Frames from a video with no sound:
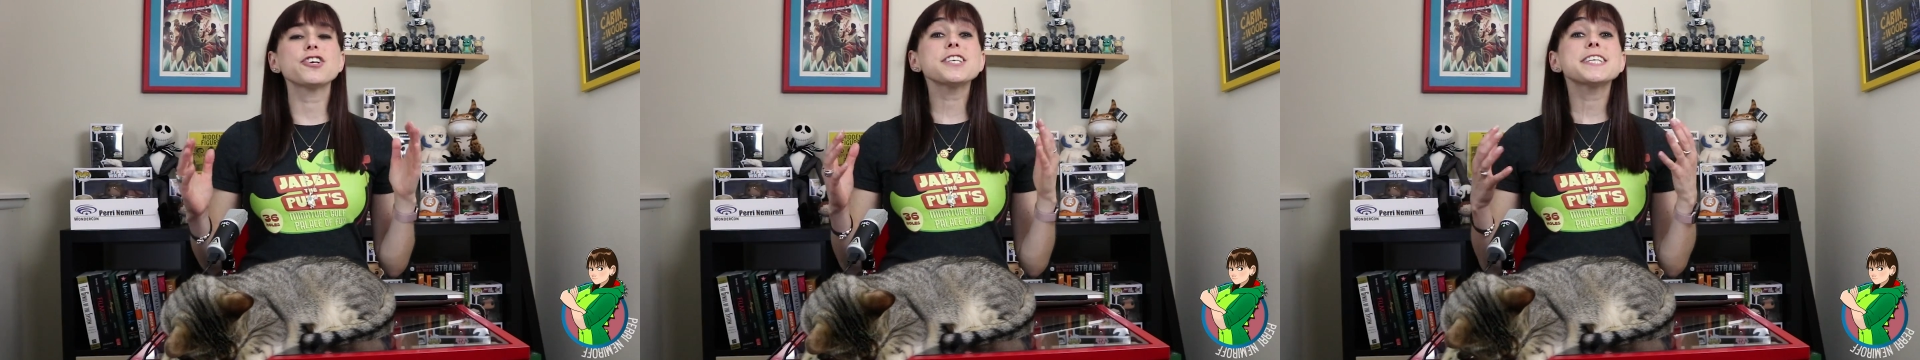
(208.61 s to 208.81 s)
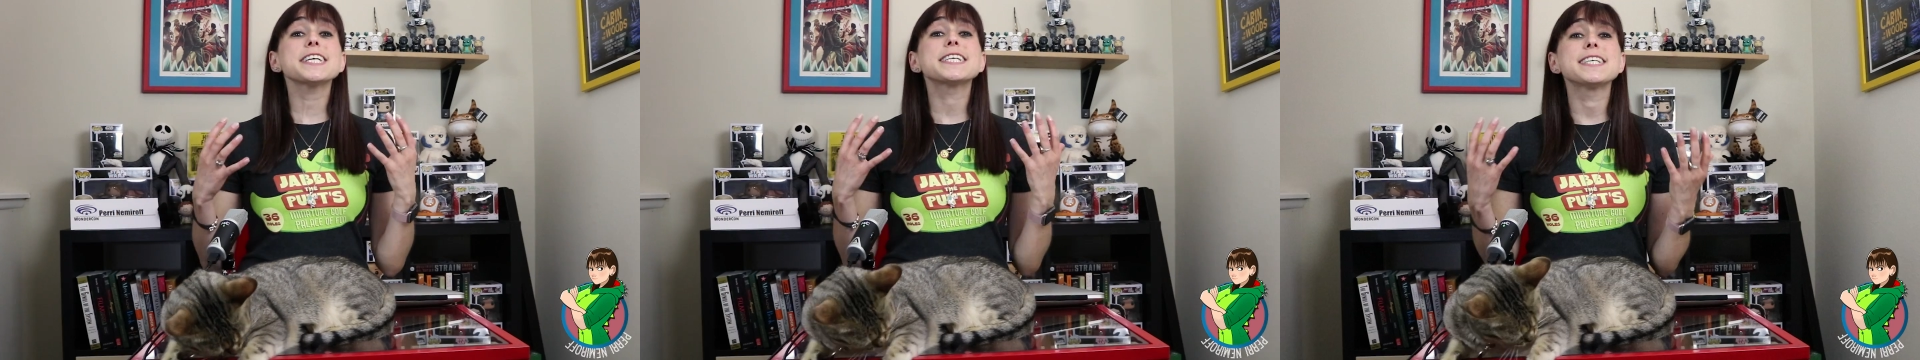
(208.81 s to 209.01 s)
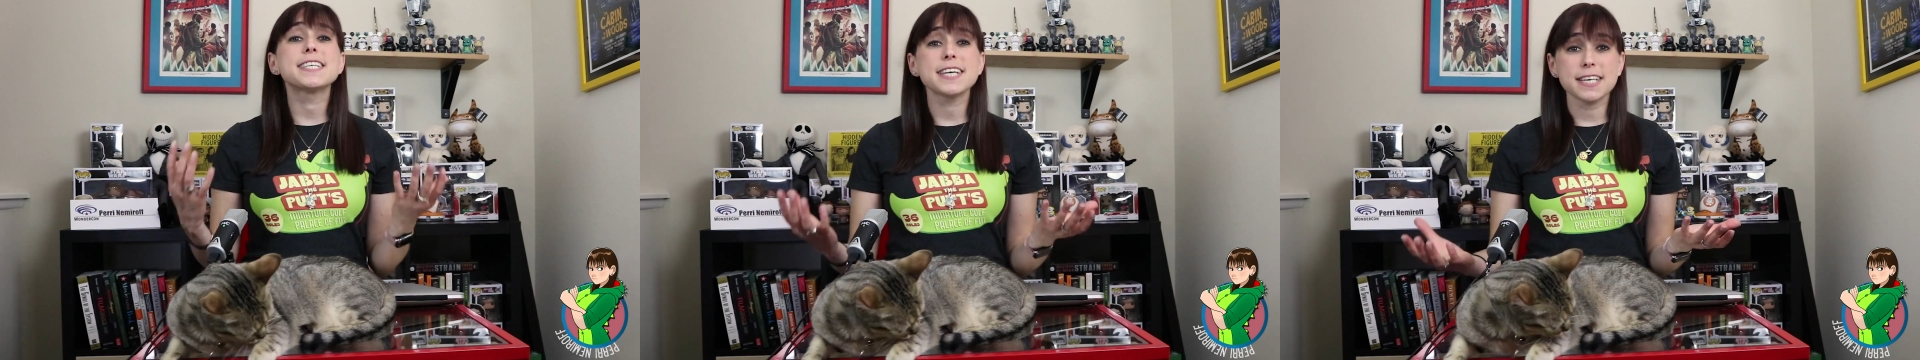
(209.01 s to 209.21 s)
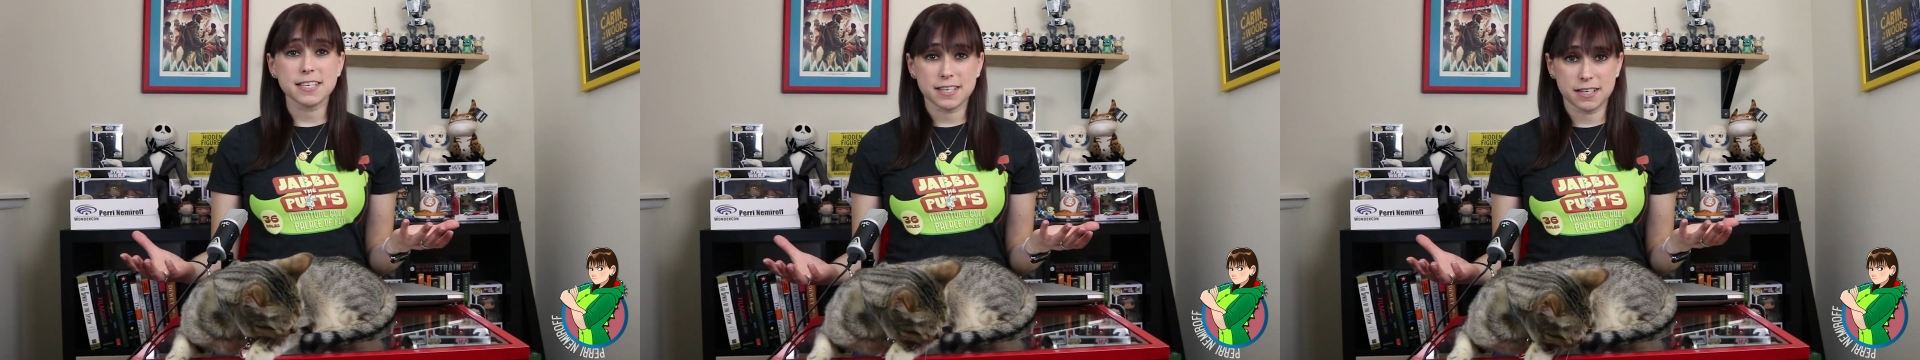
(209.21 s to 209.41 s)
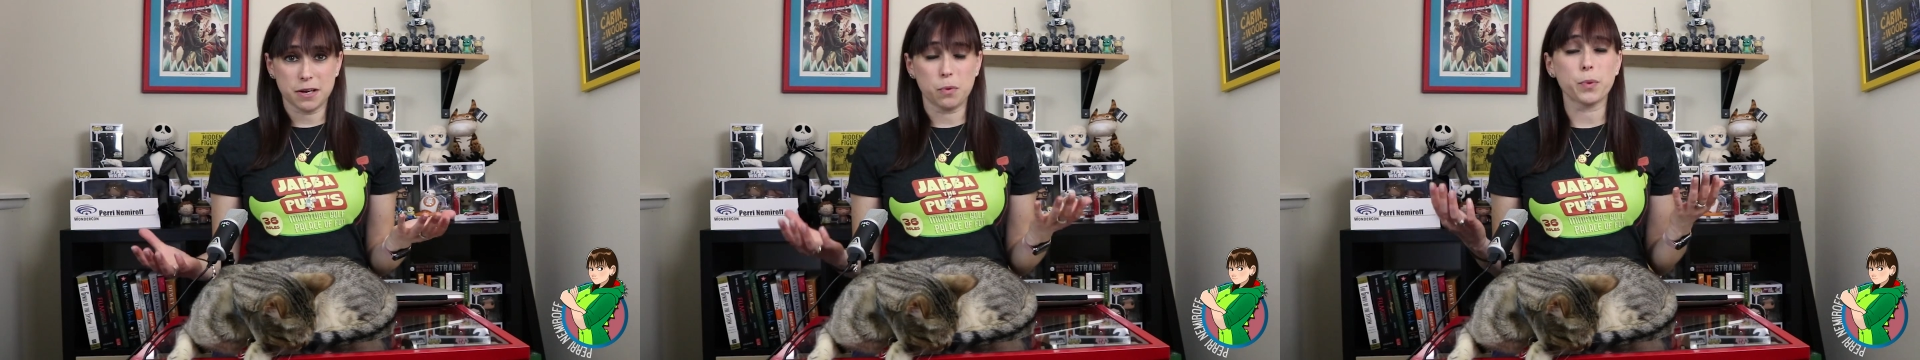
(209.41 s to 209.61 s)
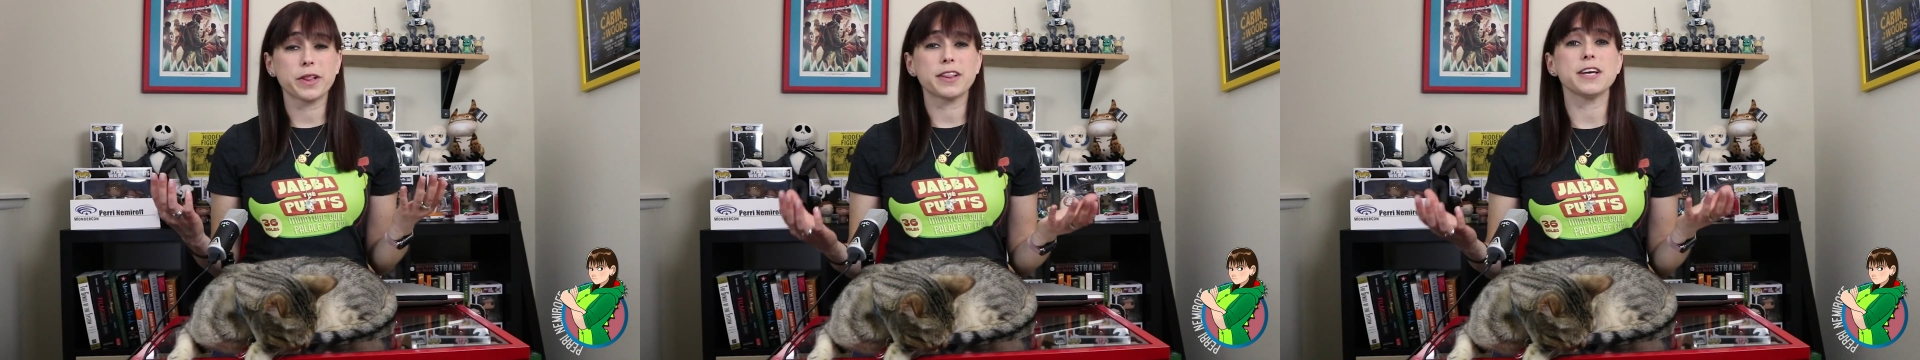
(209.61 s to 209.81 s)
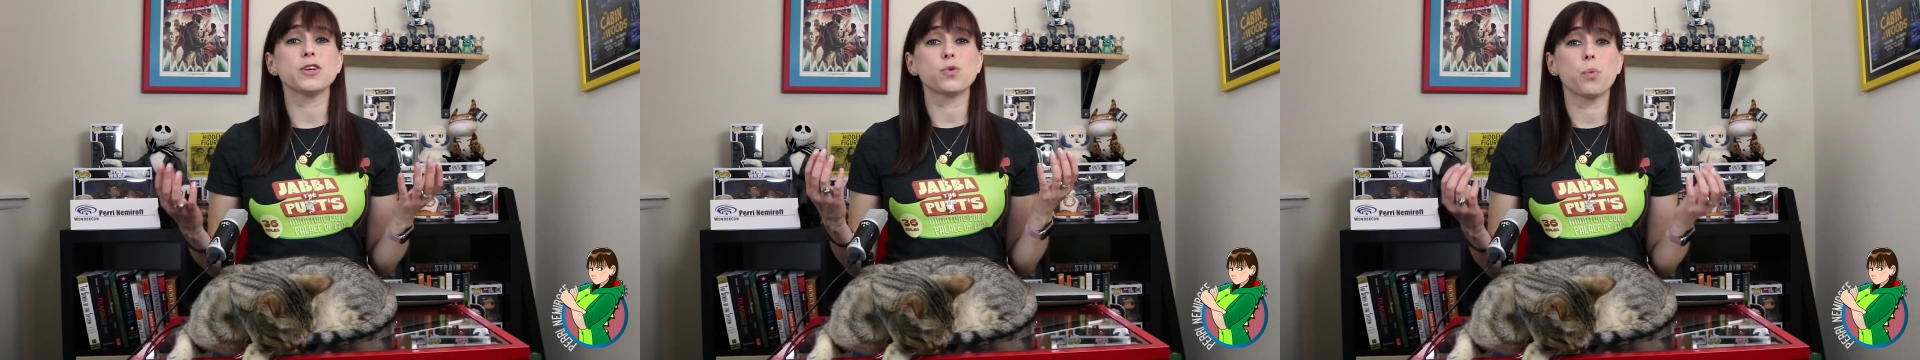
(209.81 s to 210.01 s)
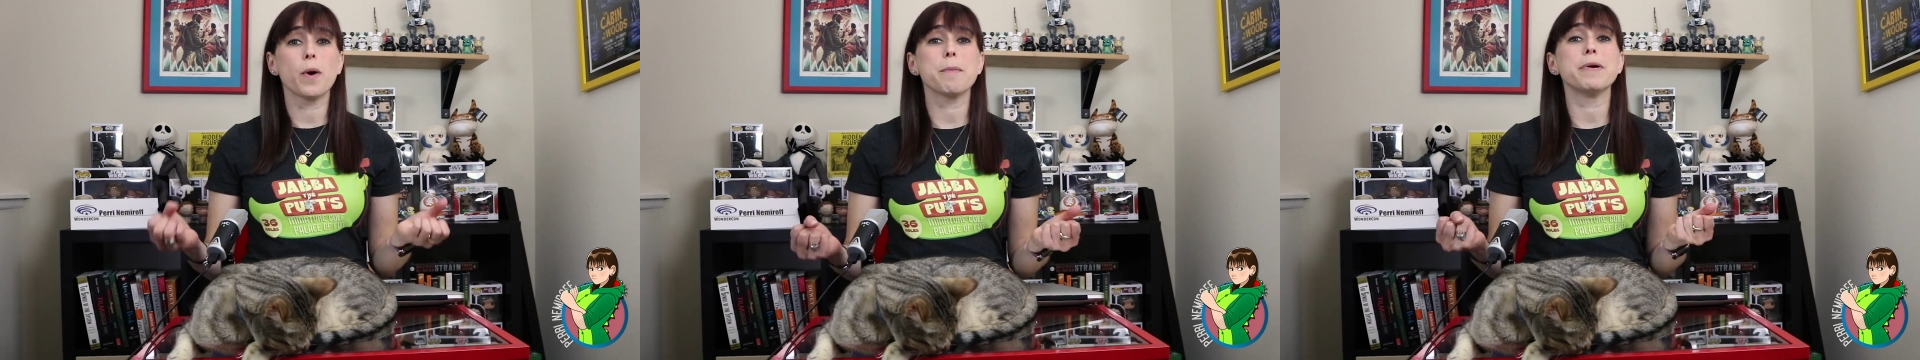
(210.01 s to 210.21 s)
and just existing with
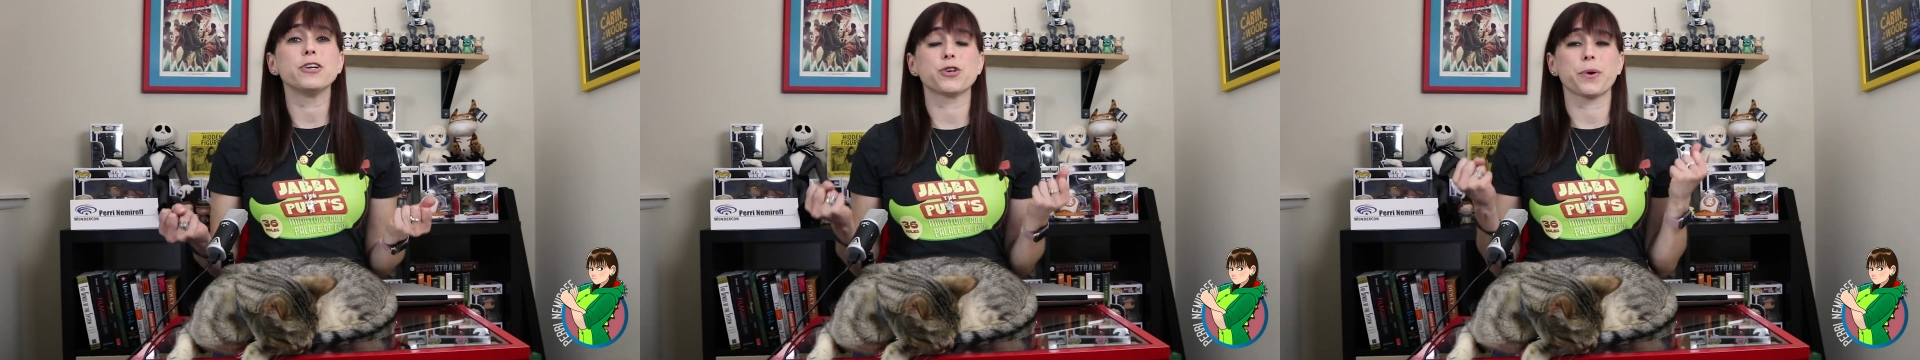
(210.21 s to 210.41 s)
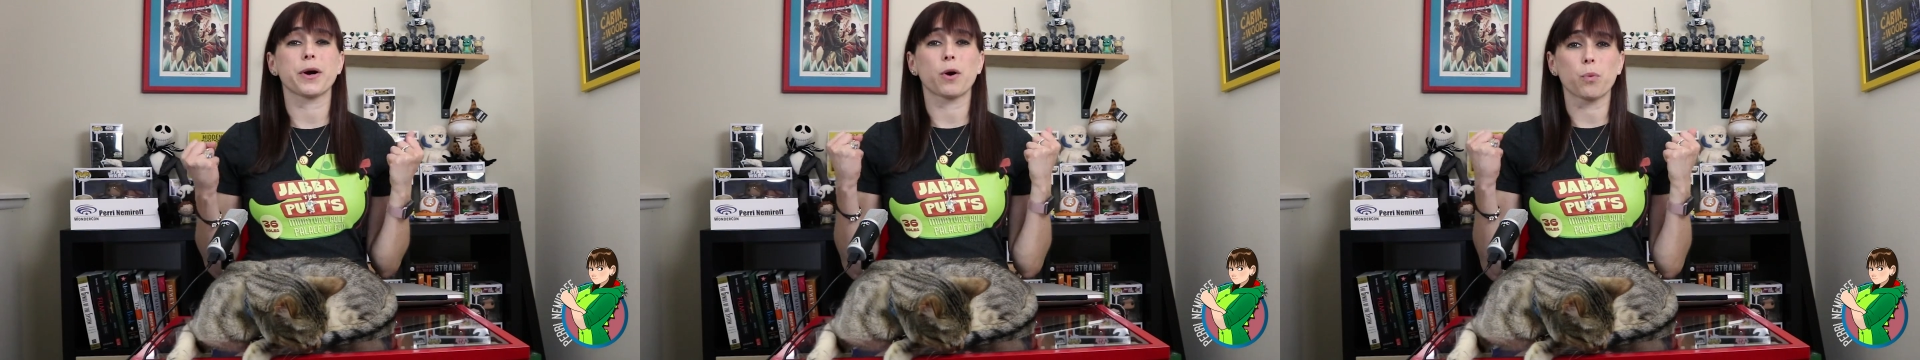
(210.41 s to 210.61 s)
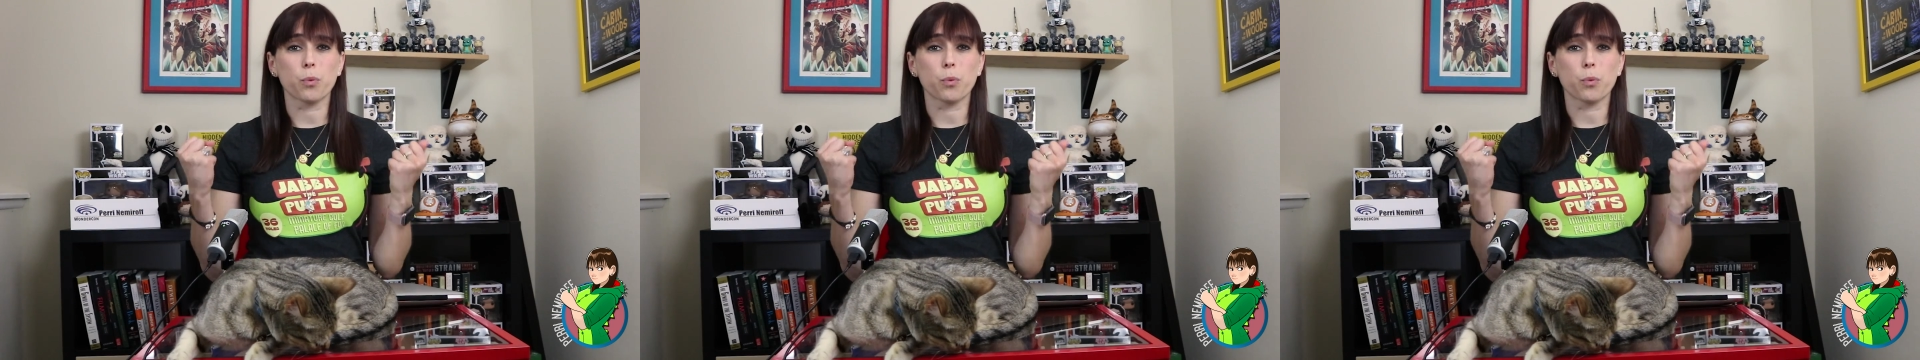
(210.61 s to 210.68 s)
these women during a